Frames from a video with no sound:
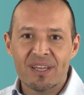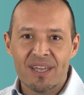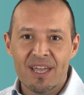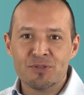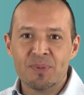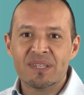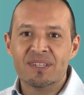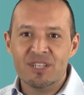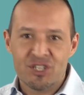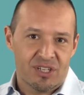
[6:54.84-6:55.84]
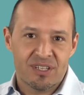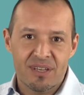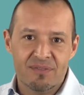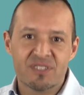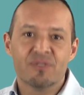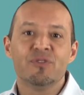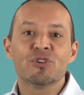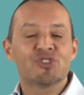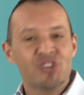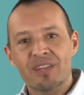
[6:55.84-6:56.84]
engagement initiatives
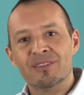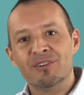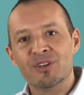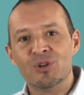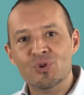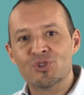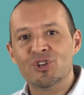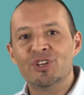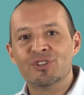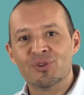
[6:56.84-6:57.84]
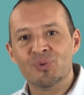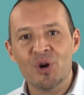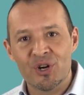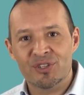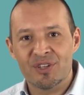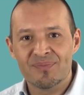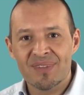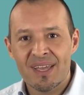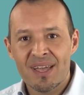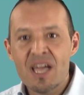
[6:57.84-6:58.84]
for gender inclusion in the world.
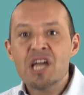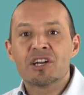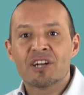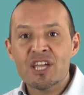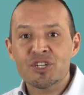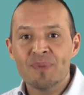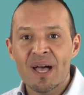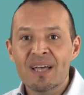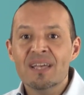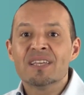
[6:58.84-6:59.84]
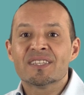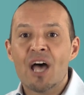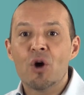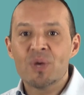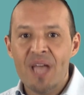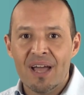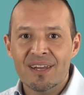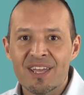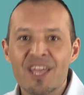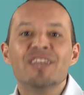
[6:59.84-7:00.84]
Reshma
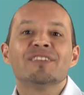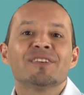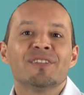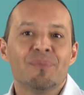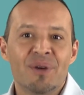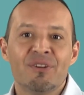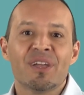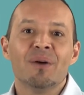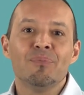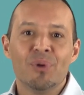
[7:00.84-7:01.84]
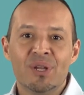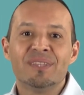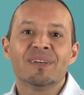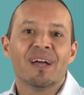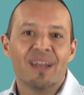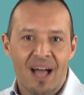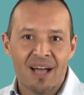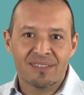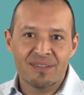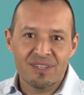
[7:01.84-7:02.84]
Sauyani is an American political
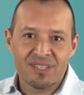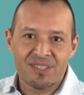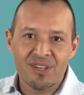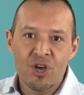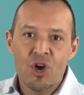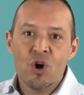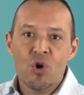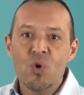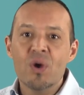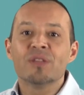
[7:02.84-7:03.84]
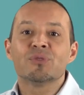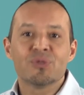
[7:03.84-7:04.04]
activist who in